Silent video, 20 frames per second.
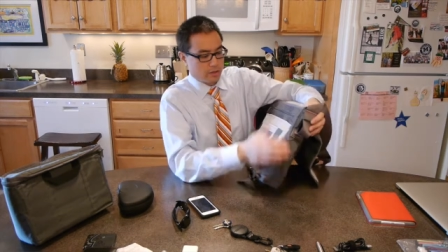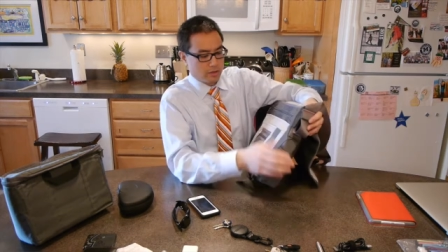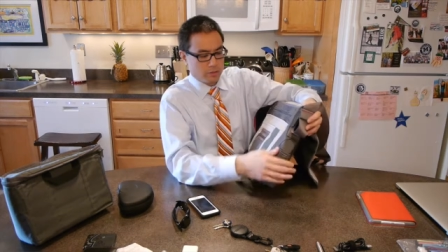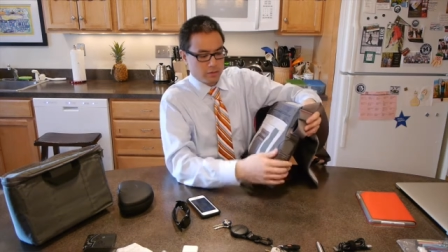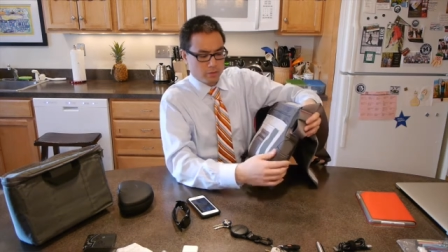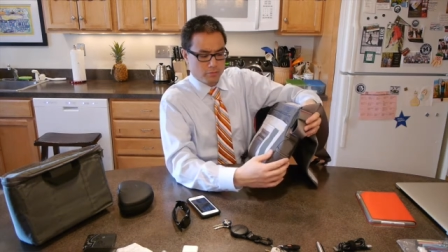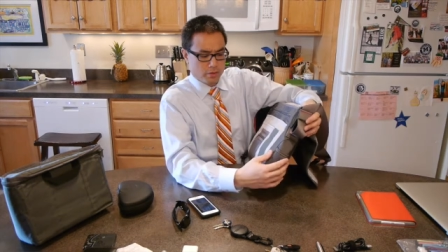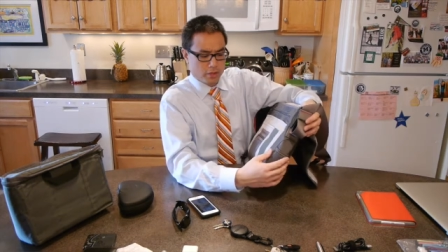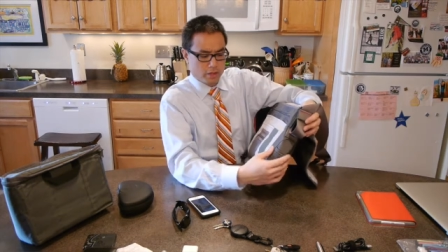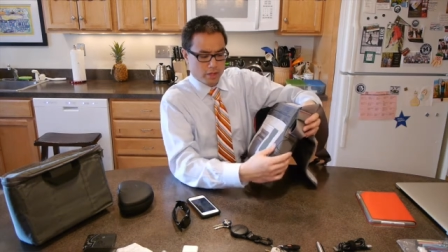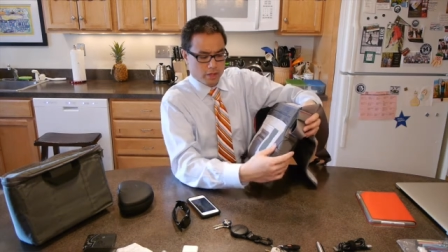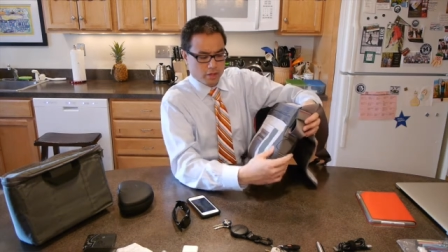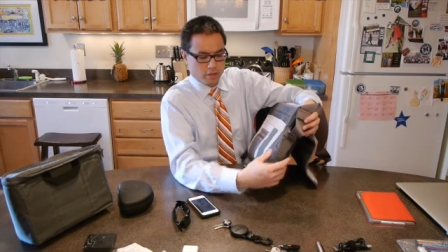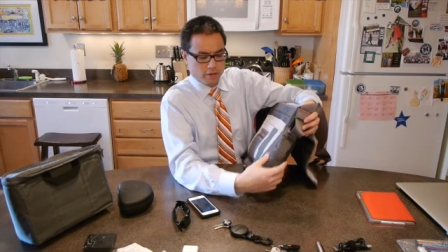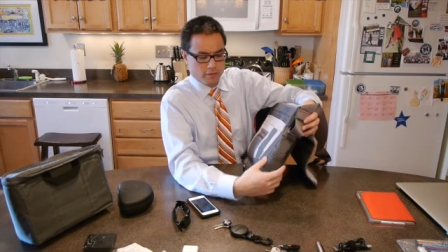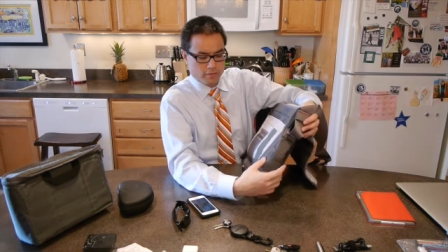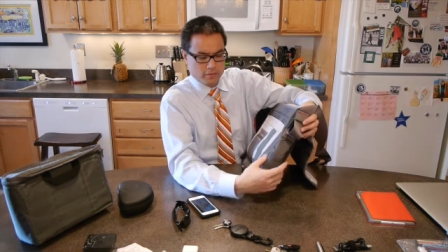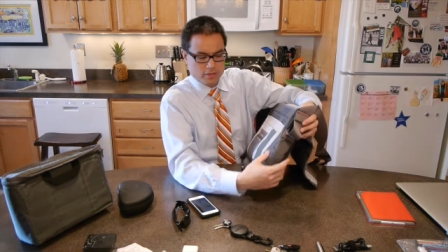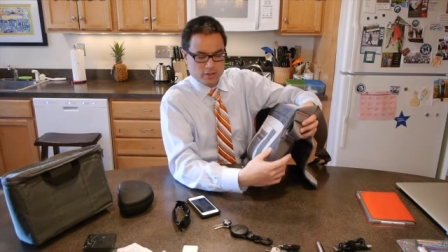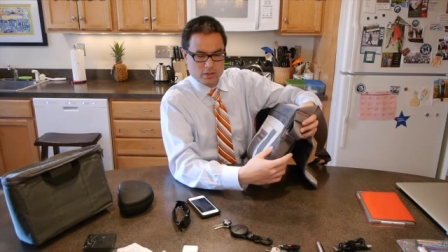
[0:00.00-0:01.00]
It really could
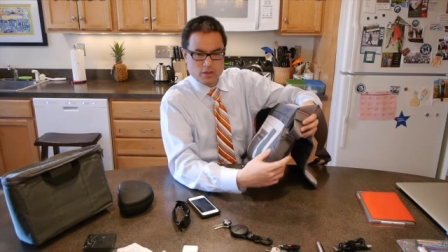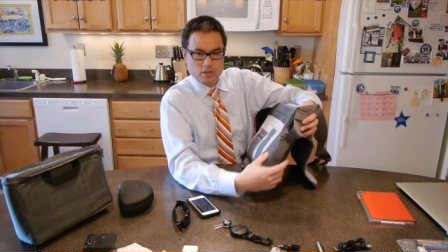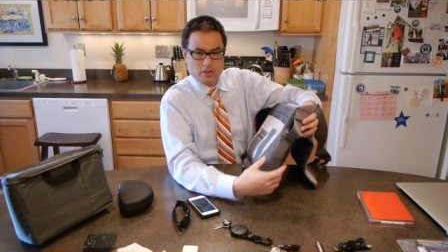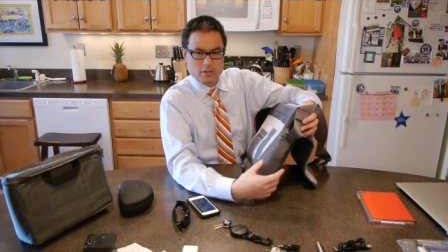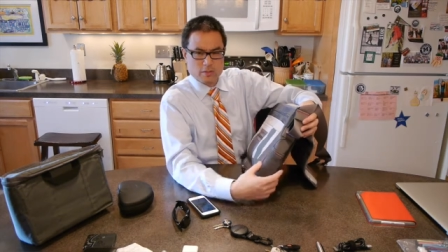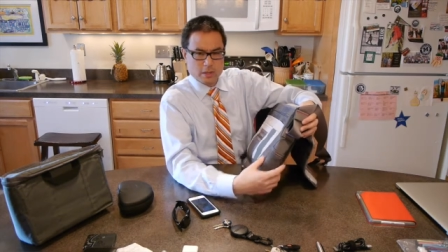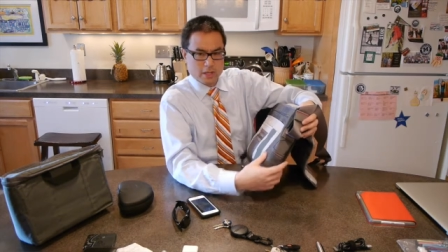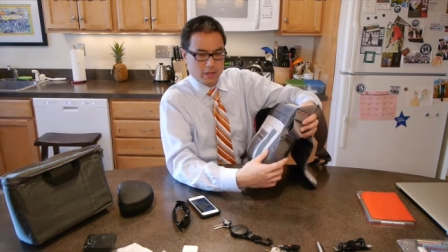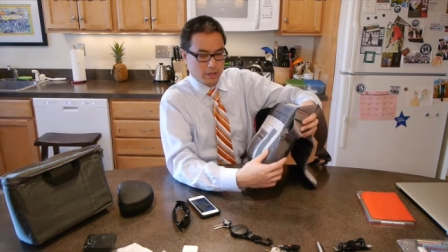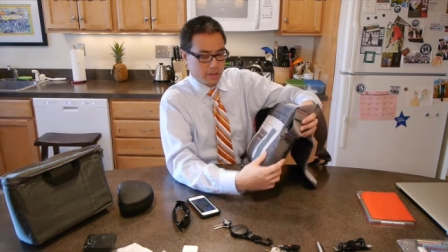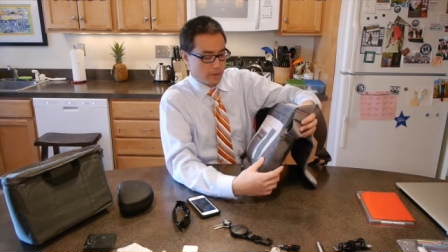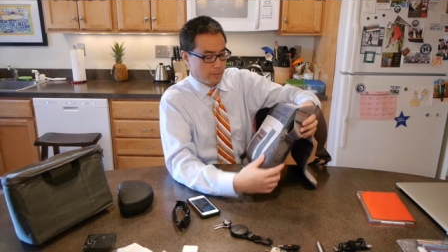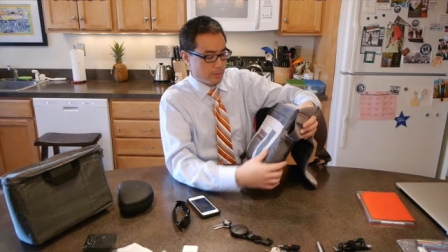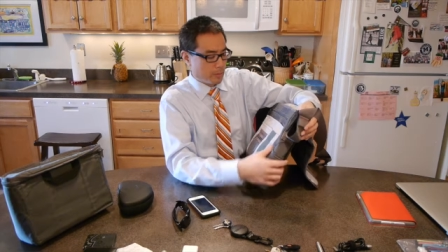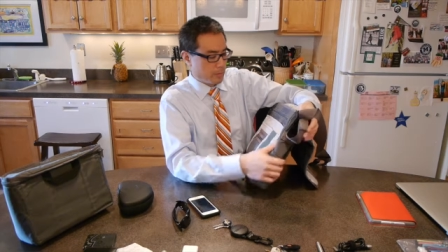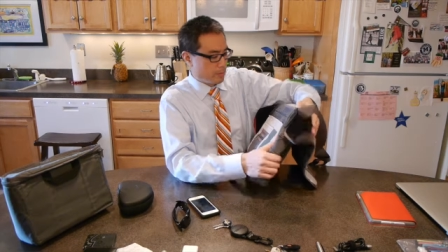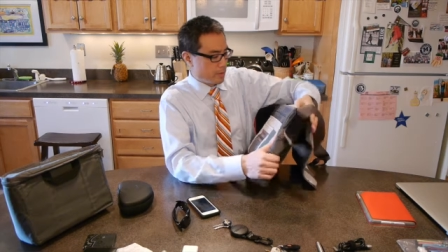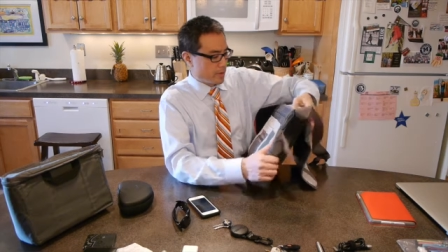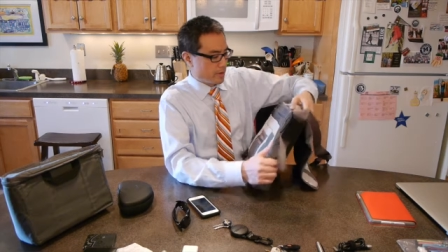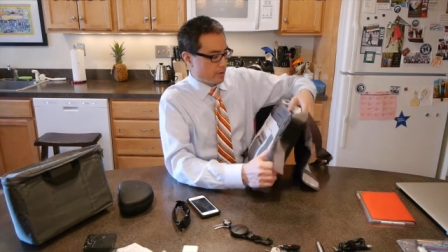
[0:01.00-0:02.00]
have stood to be a little
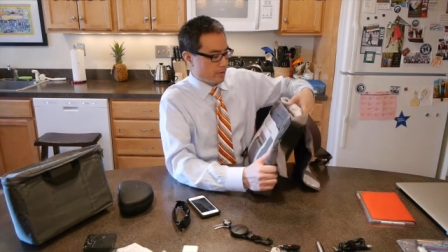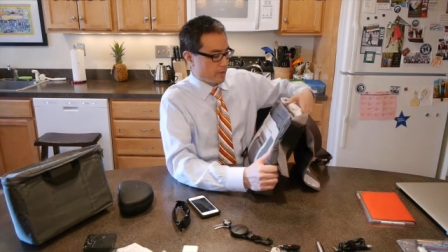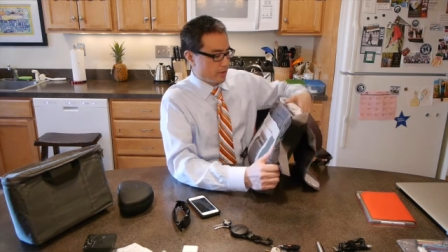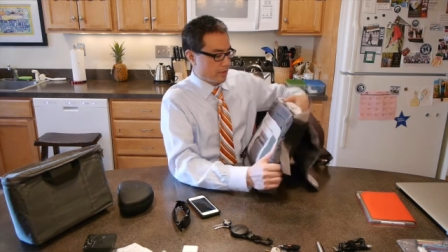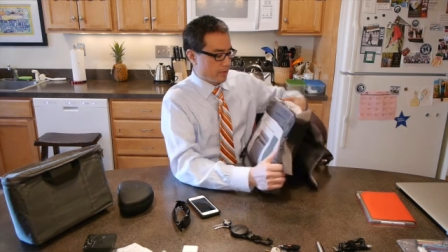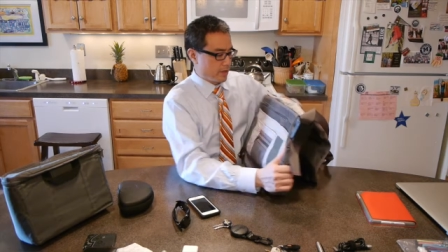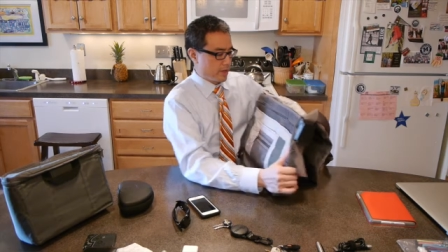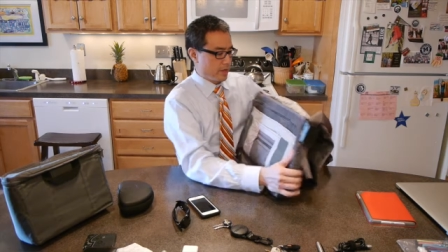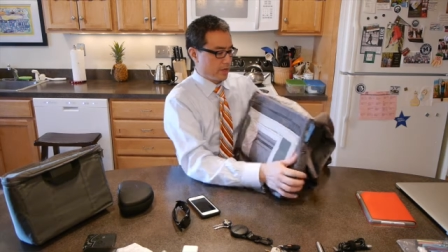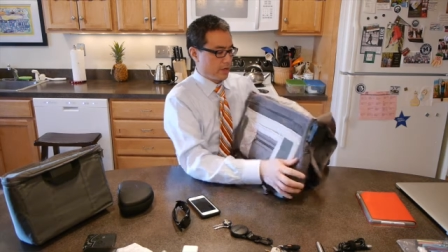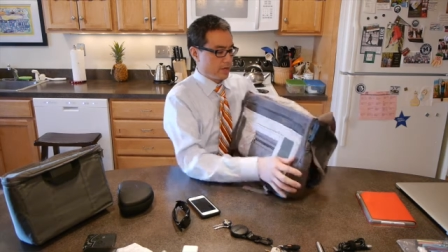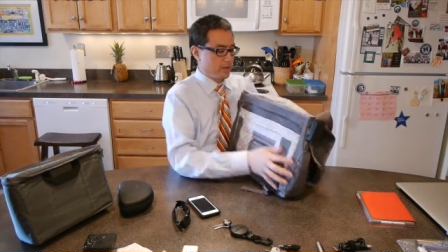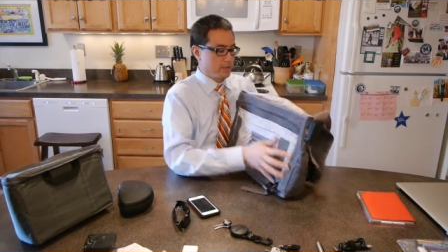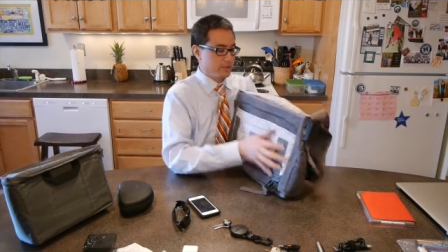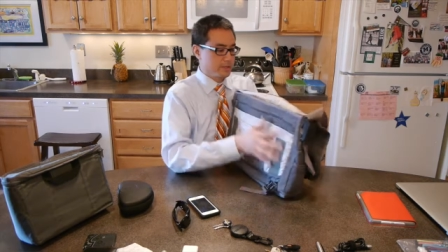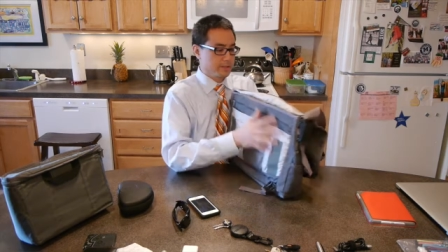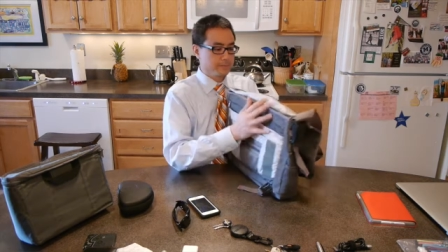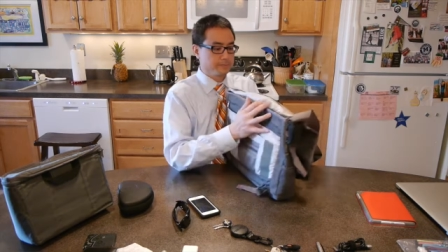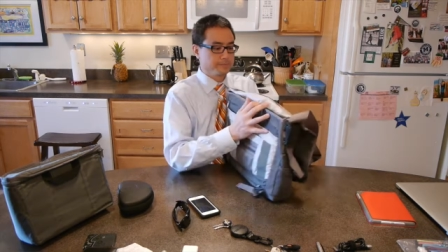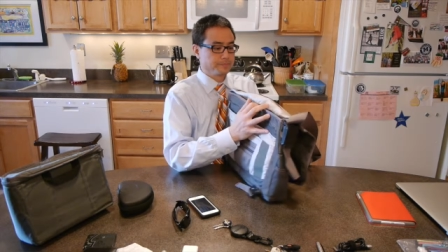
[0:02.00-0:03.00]
bit bigger there than it
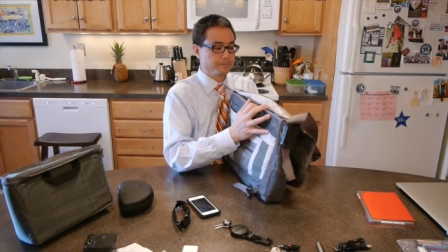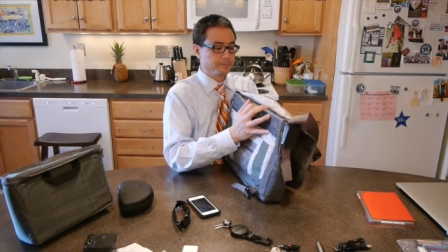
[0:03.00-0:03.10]
is.